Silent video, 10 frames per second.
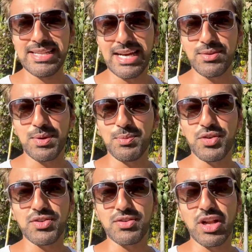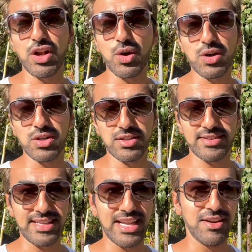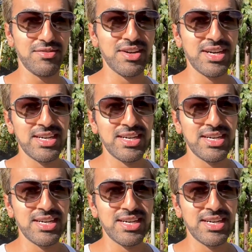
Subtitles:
that's where most of the locals live.